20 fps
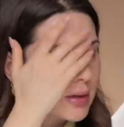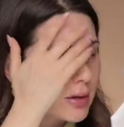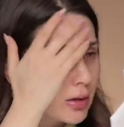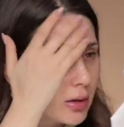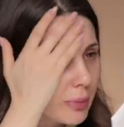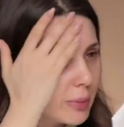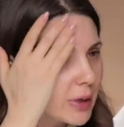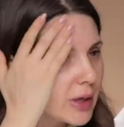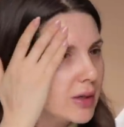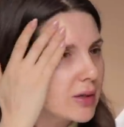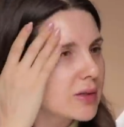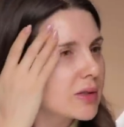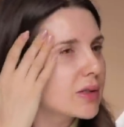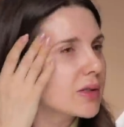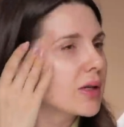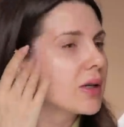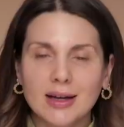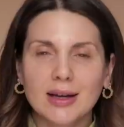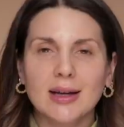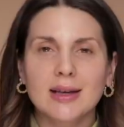and
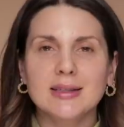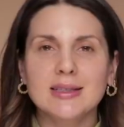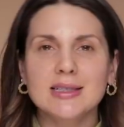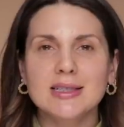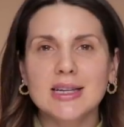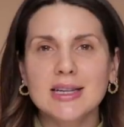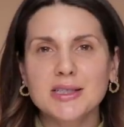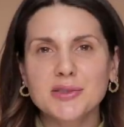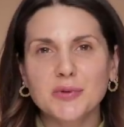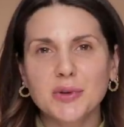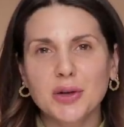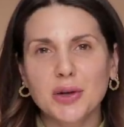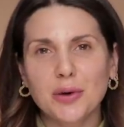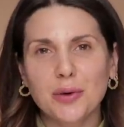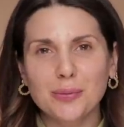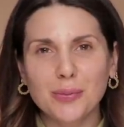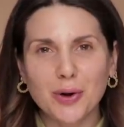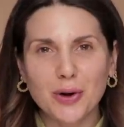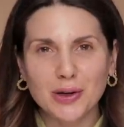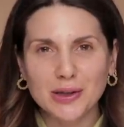luminous. In today's video,
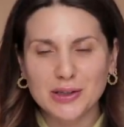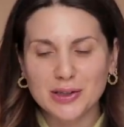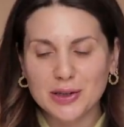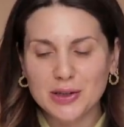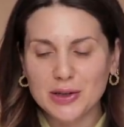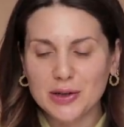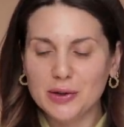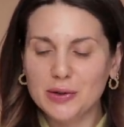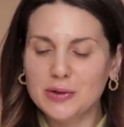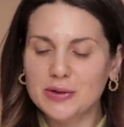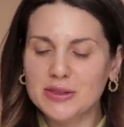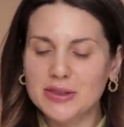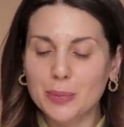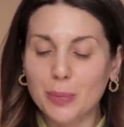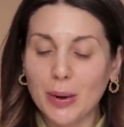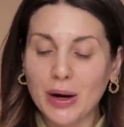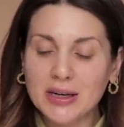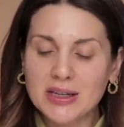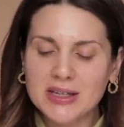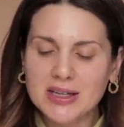I'm going to use the
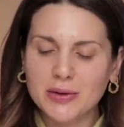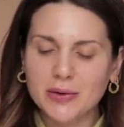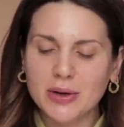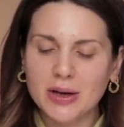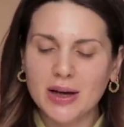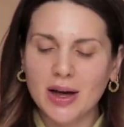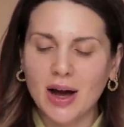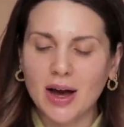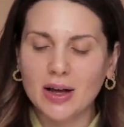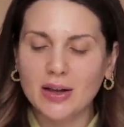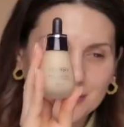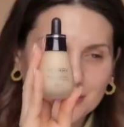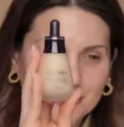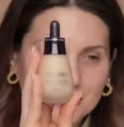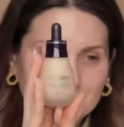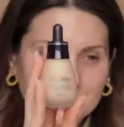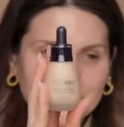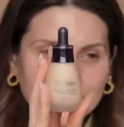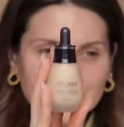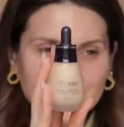By Terry
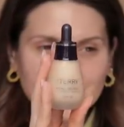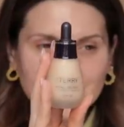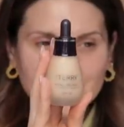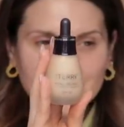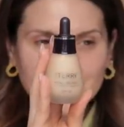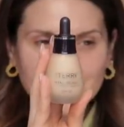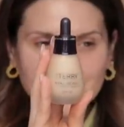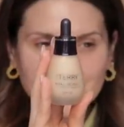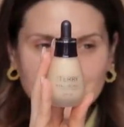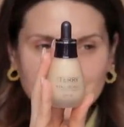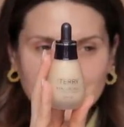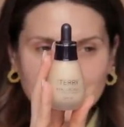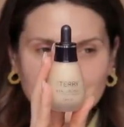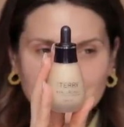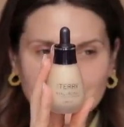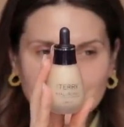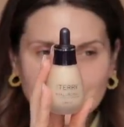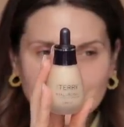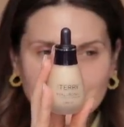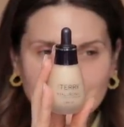Hyaluronic Hydra
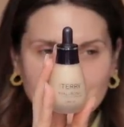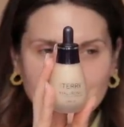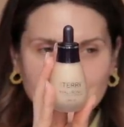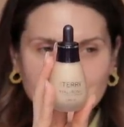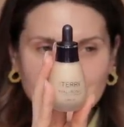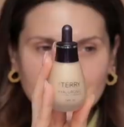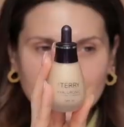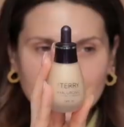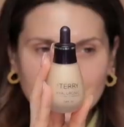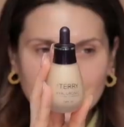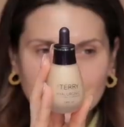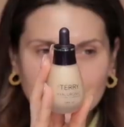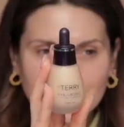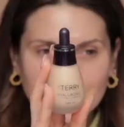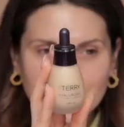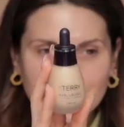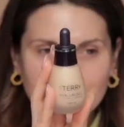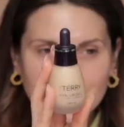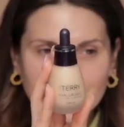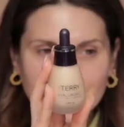Foundation.
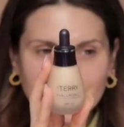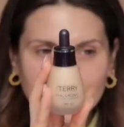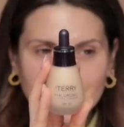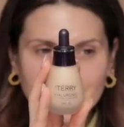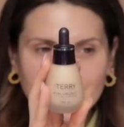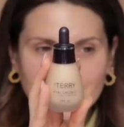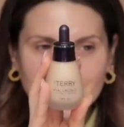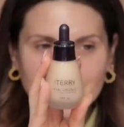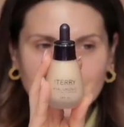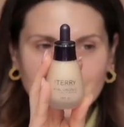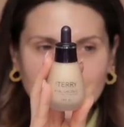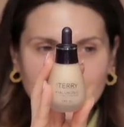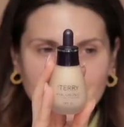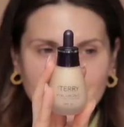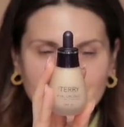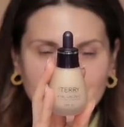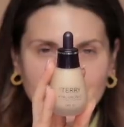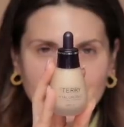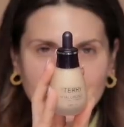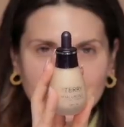This has
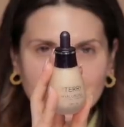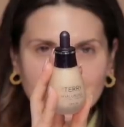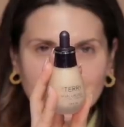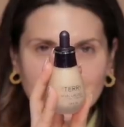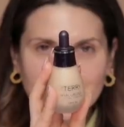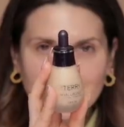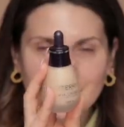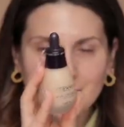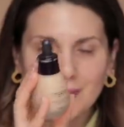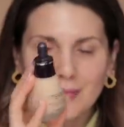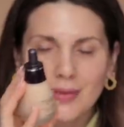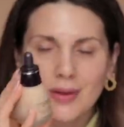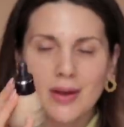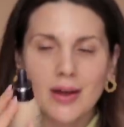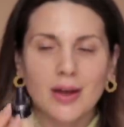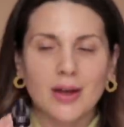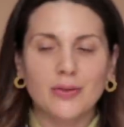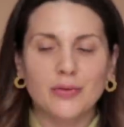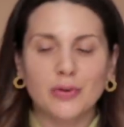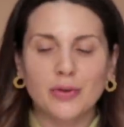SPF 30.
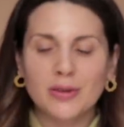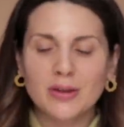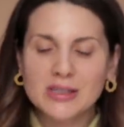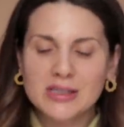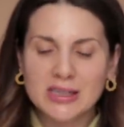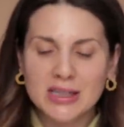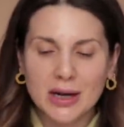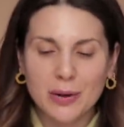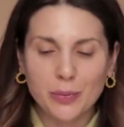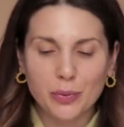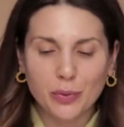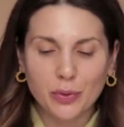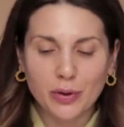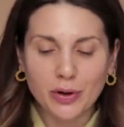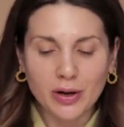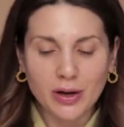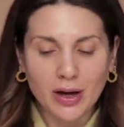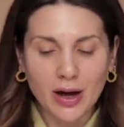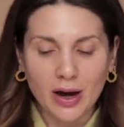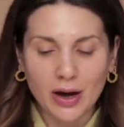And for this step,
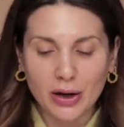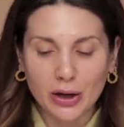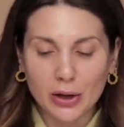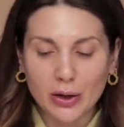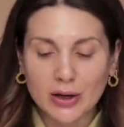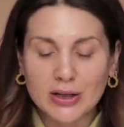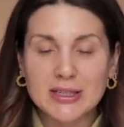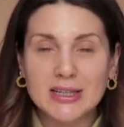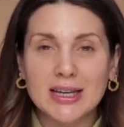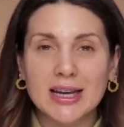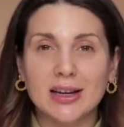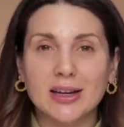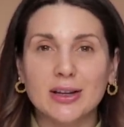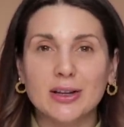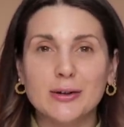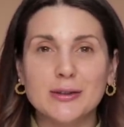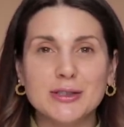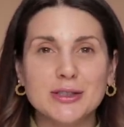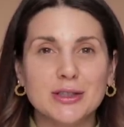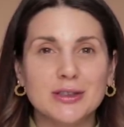we are going to get
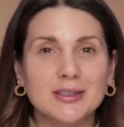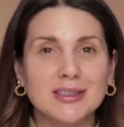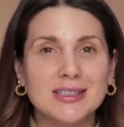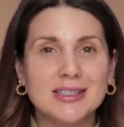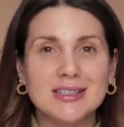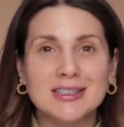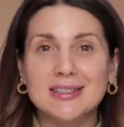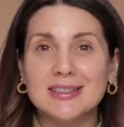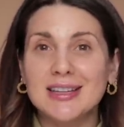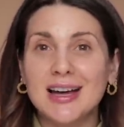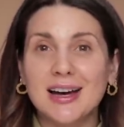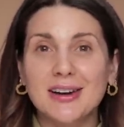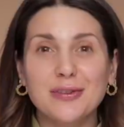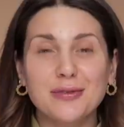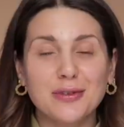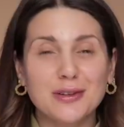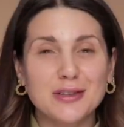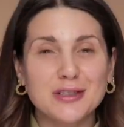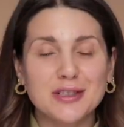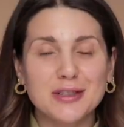closer. This is not a
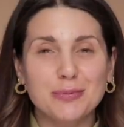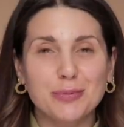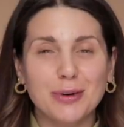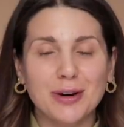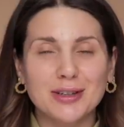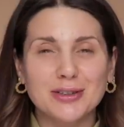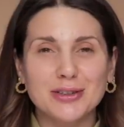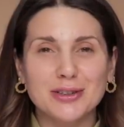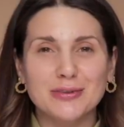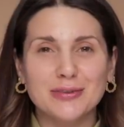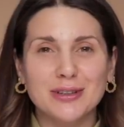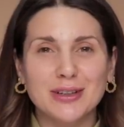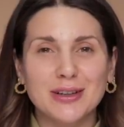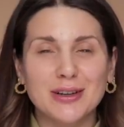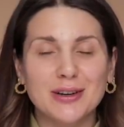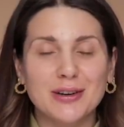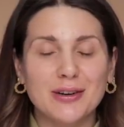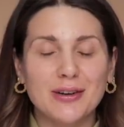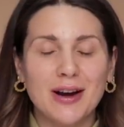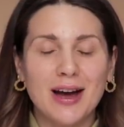first impression
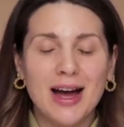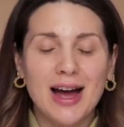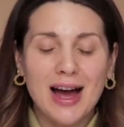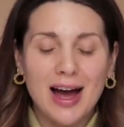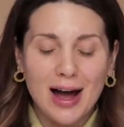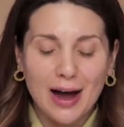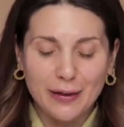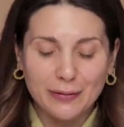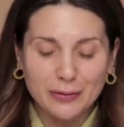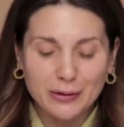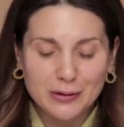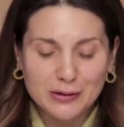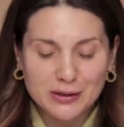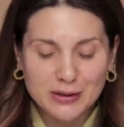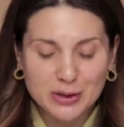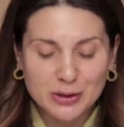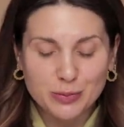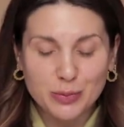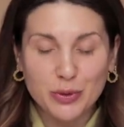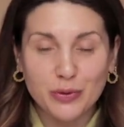video. I've
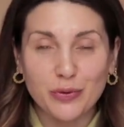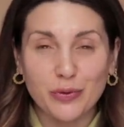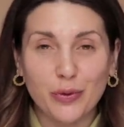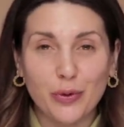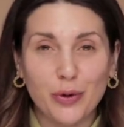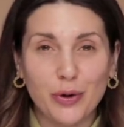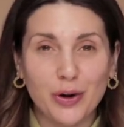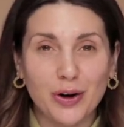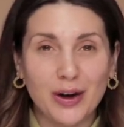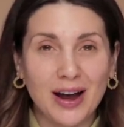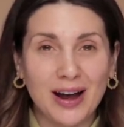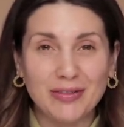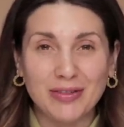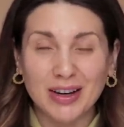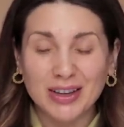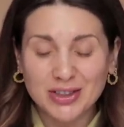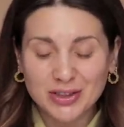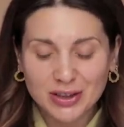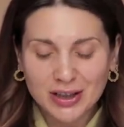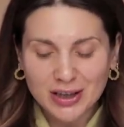used this before. I've
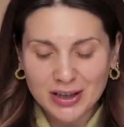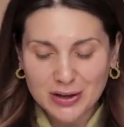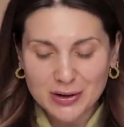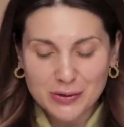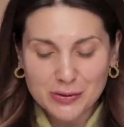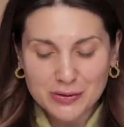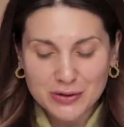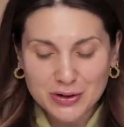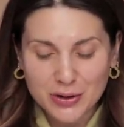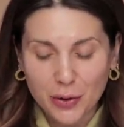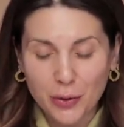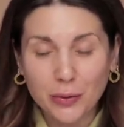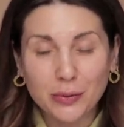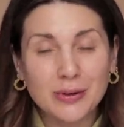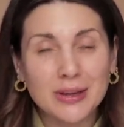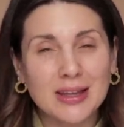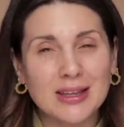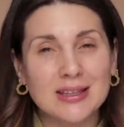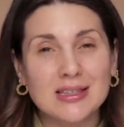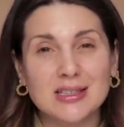actually used
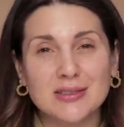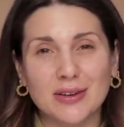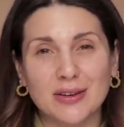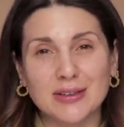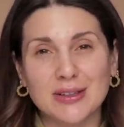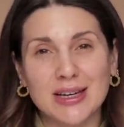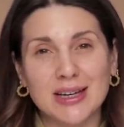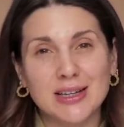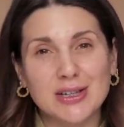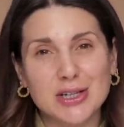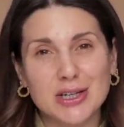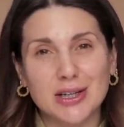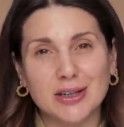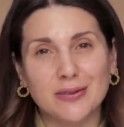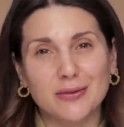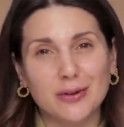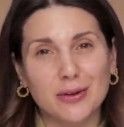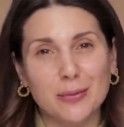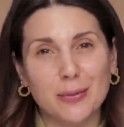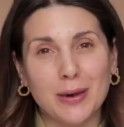only this
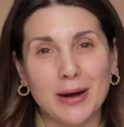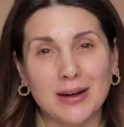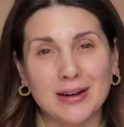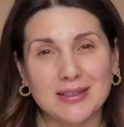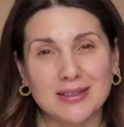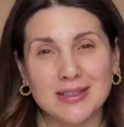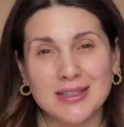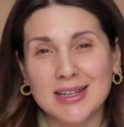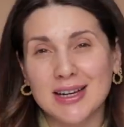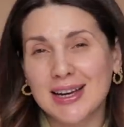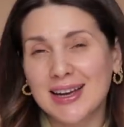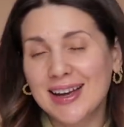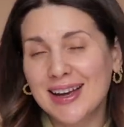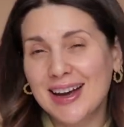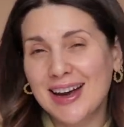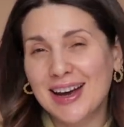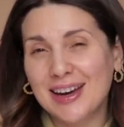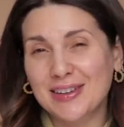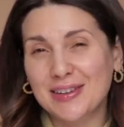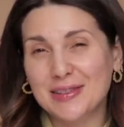foundation for the past,
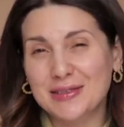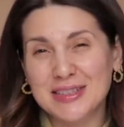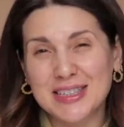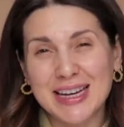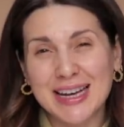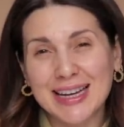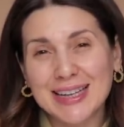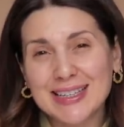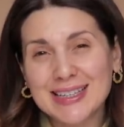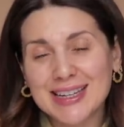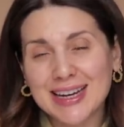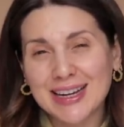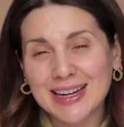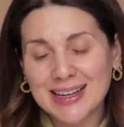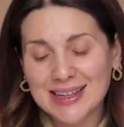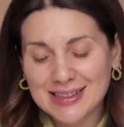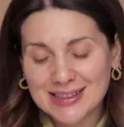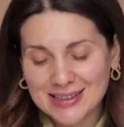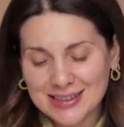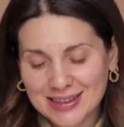I don't know, 10
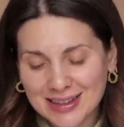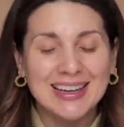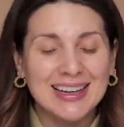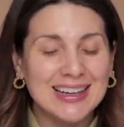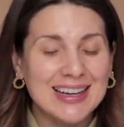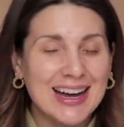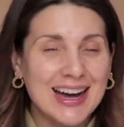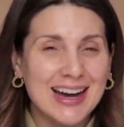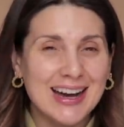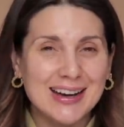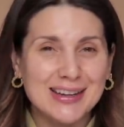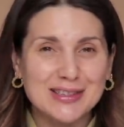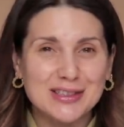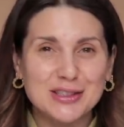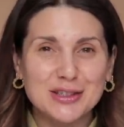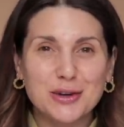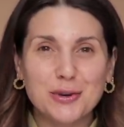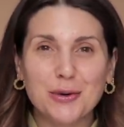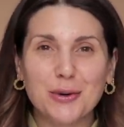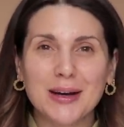days. It
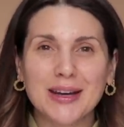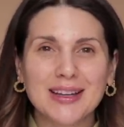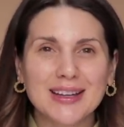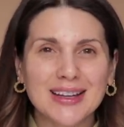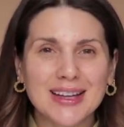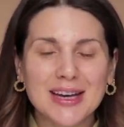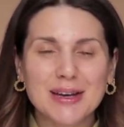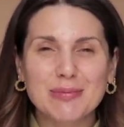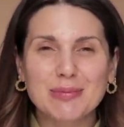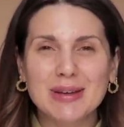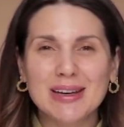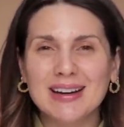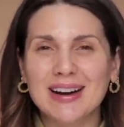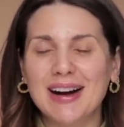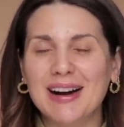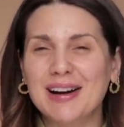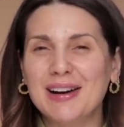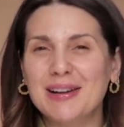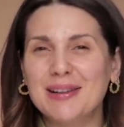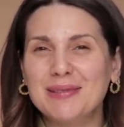has quickly
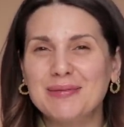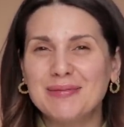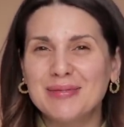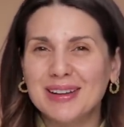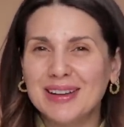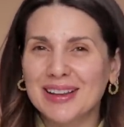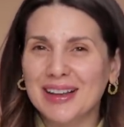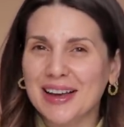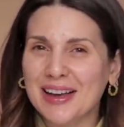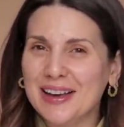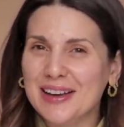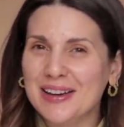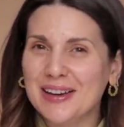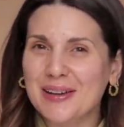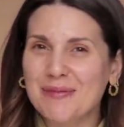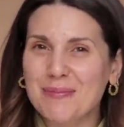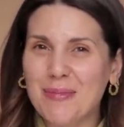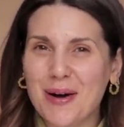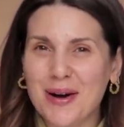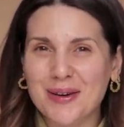become like
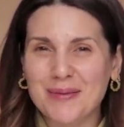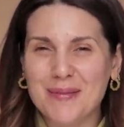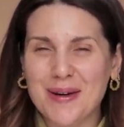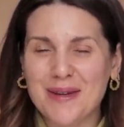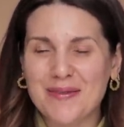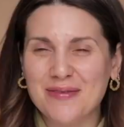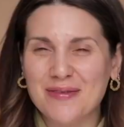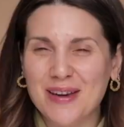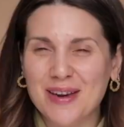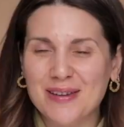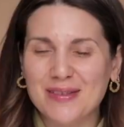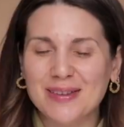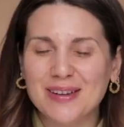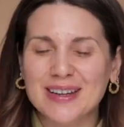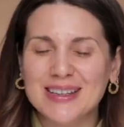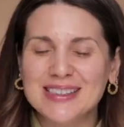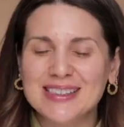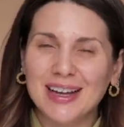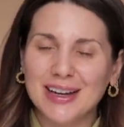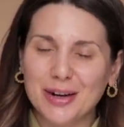among my
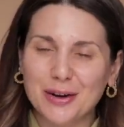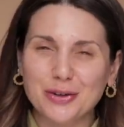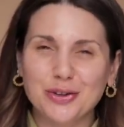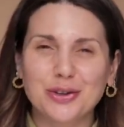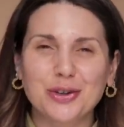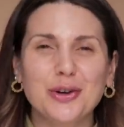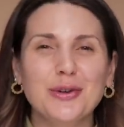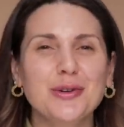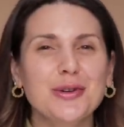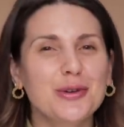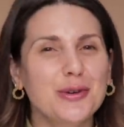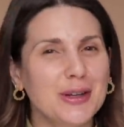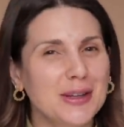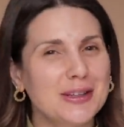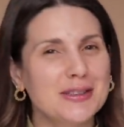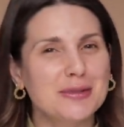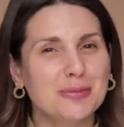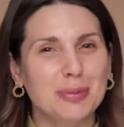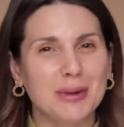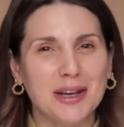favorites, and I'll show you and
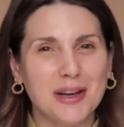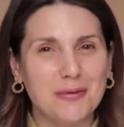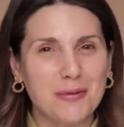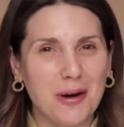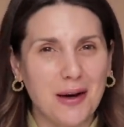explain